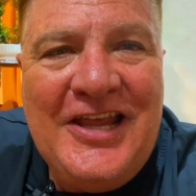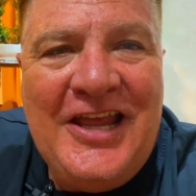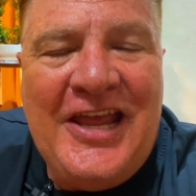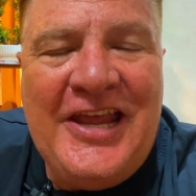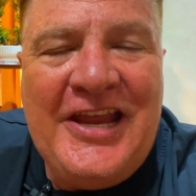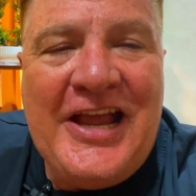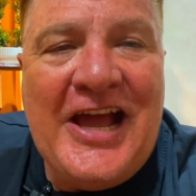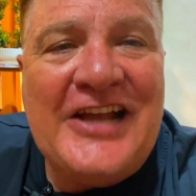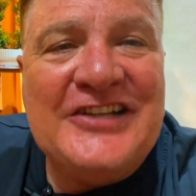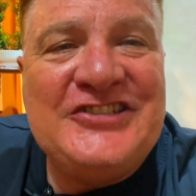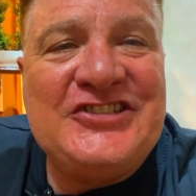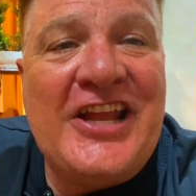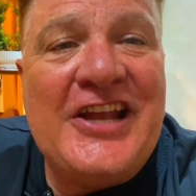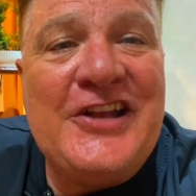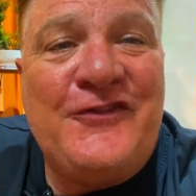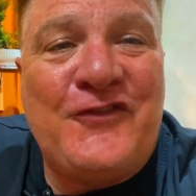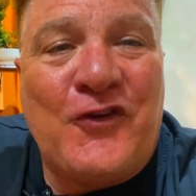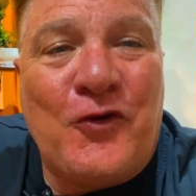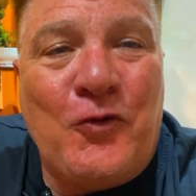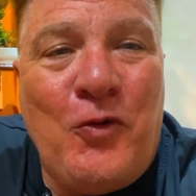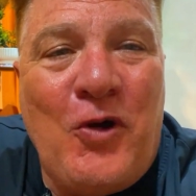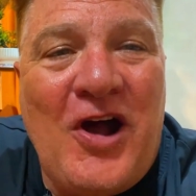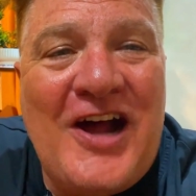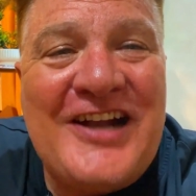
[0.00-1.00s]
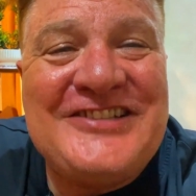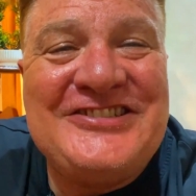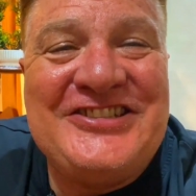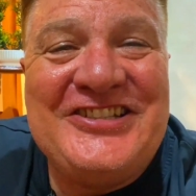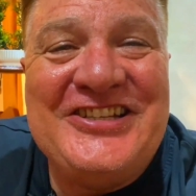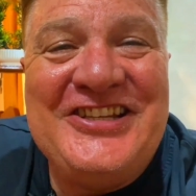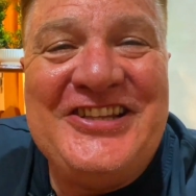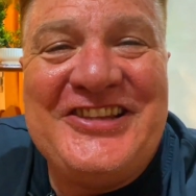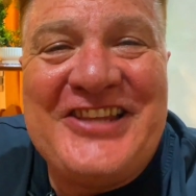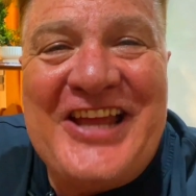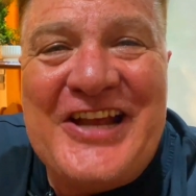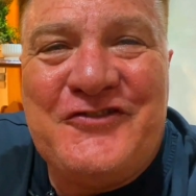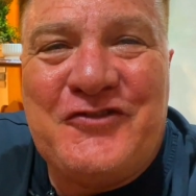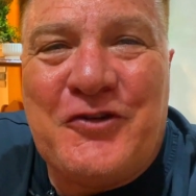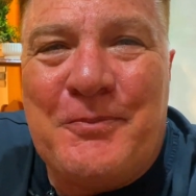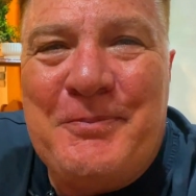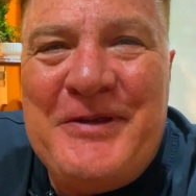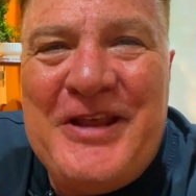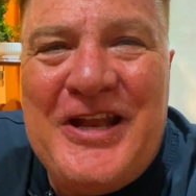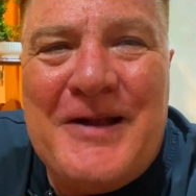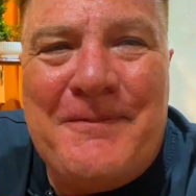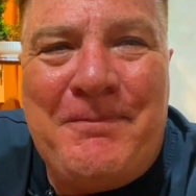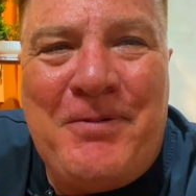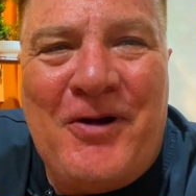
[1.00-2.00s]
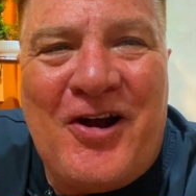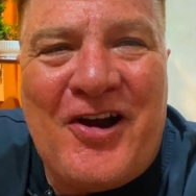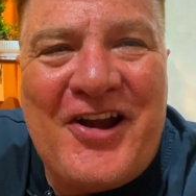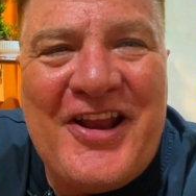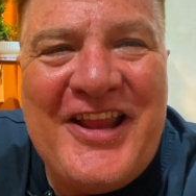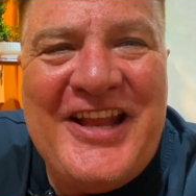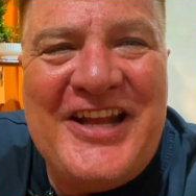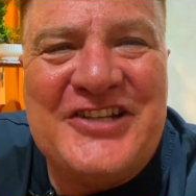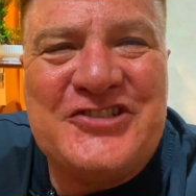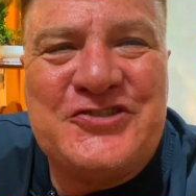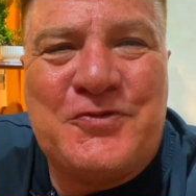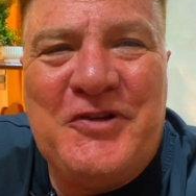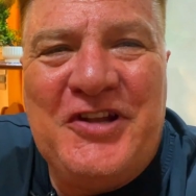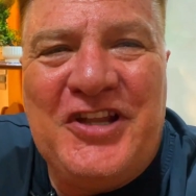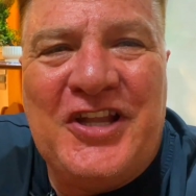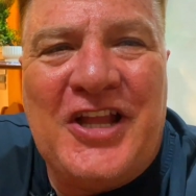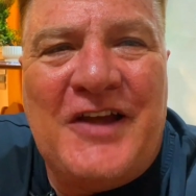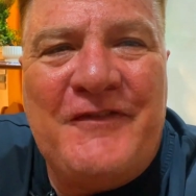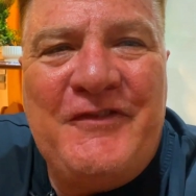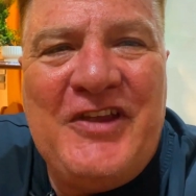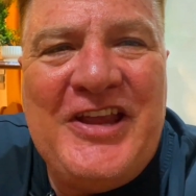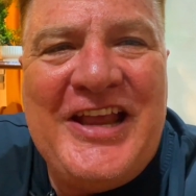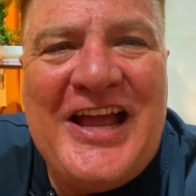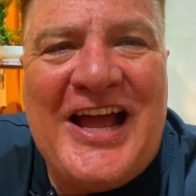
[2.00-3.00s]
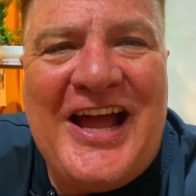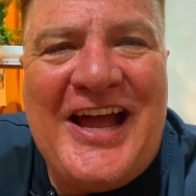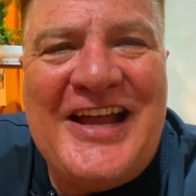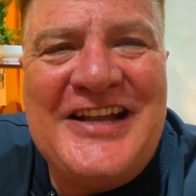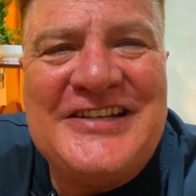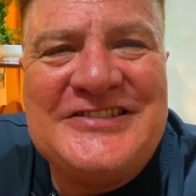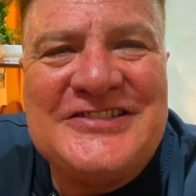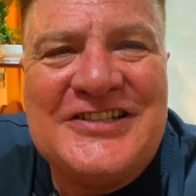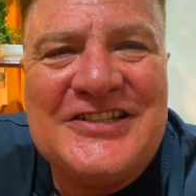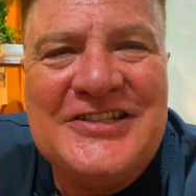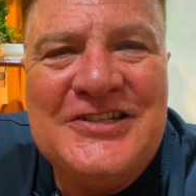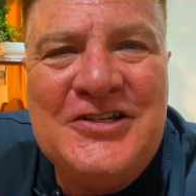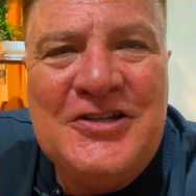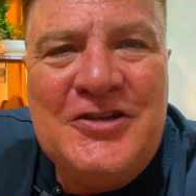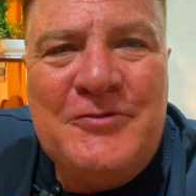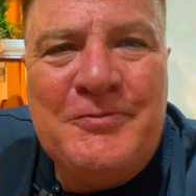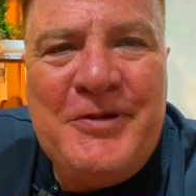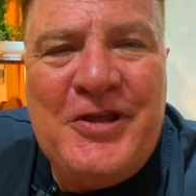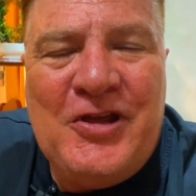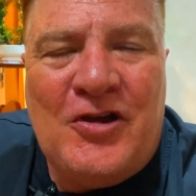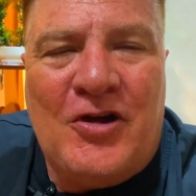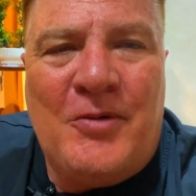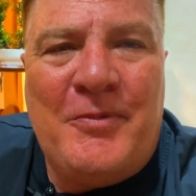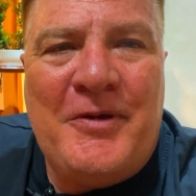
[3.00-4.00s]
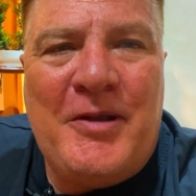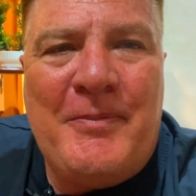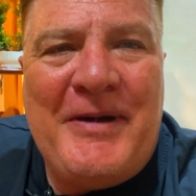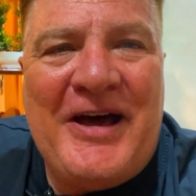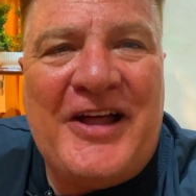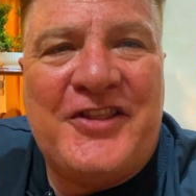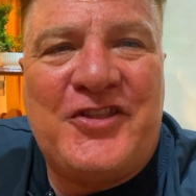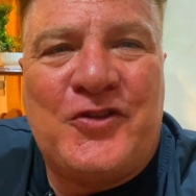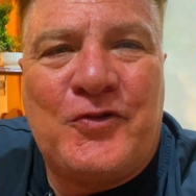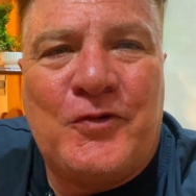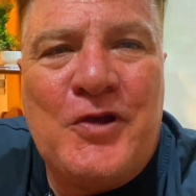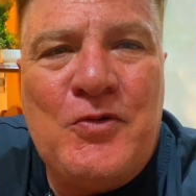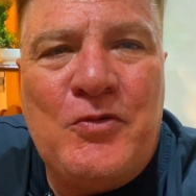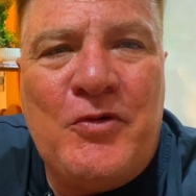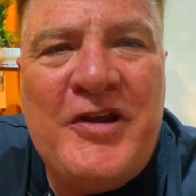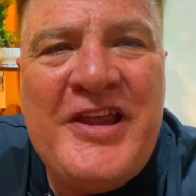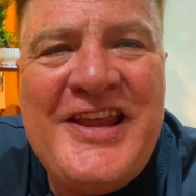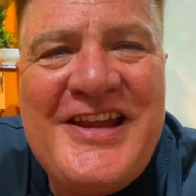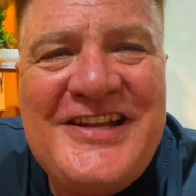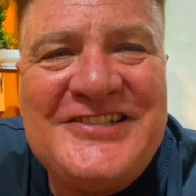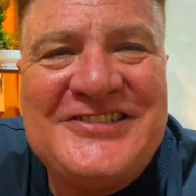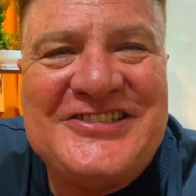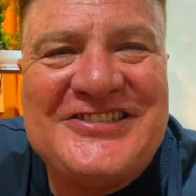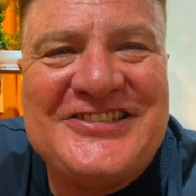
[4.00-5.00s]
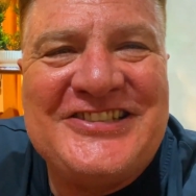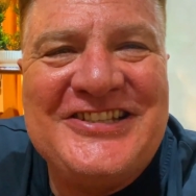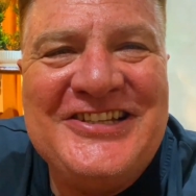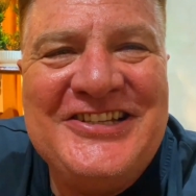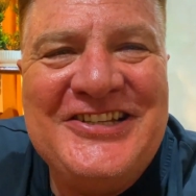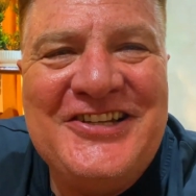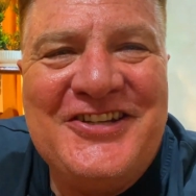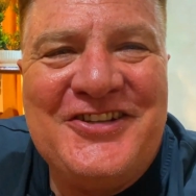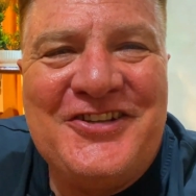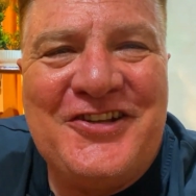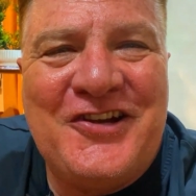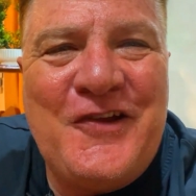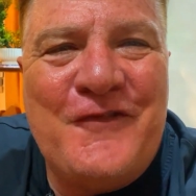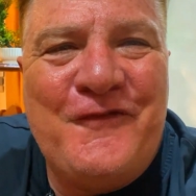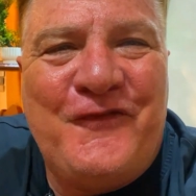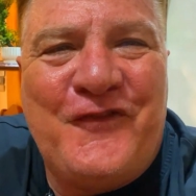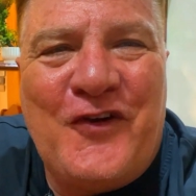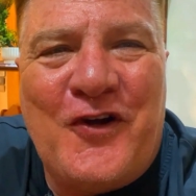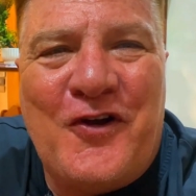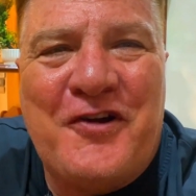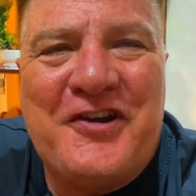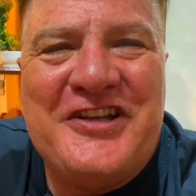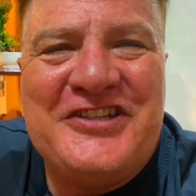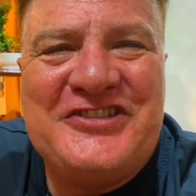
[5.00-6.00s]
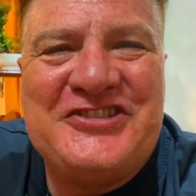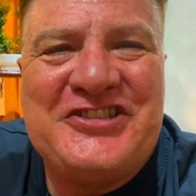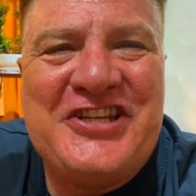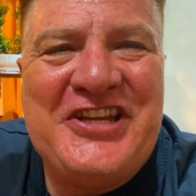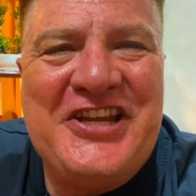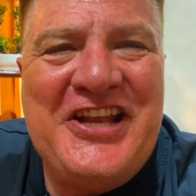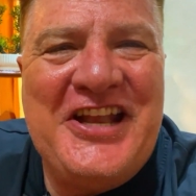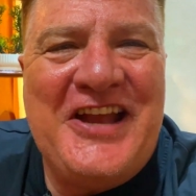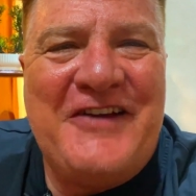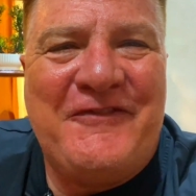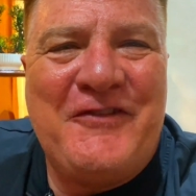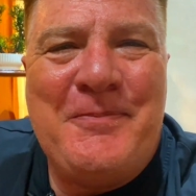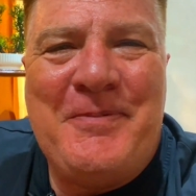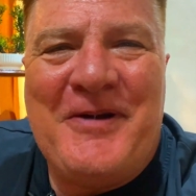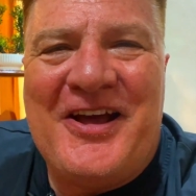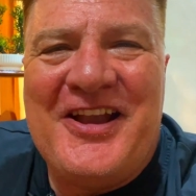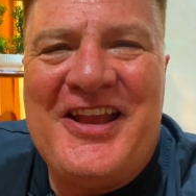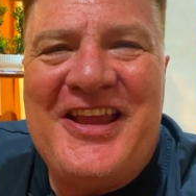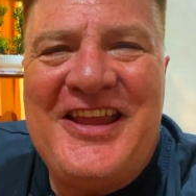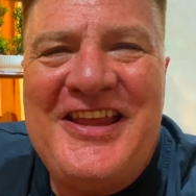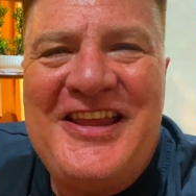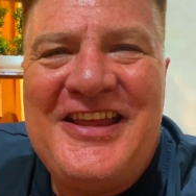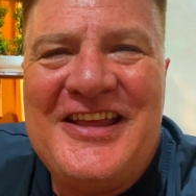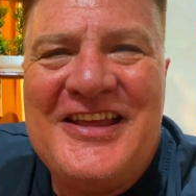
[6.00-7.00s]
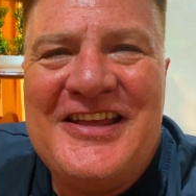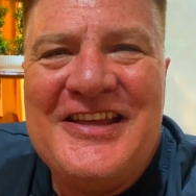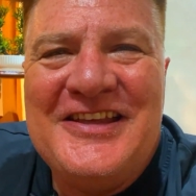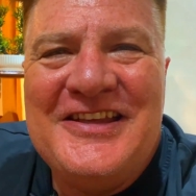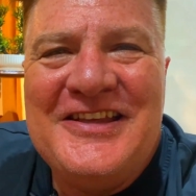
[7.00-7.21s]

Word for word: Hey guys, thanks for watching. Thanks for being a part of this. We love you guys. Be home in about three weeks. Looking forward to seeing everybody.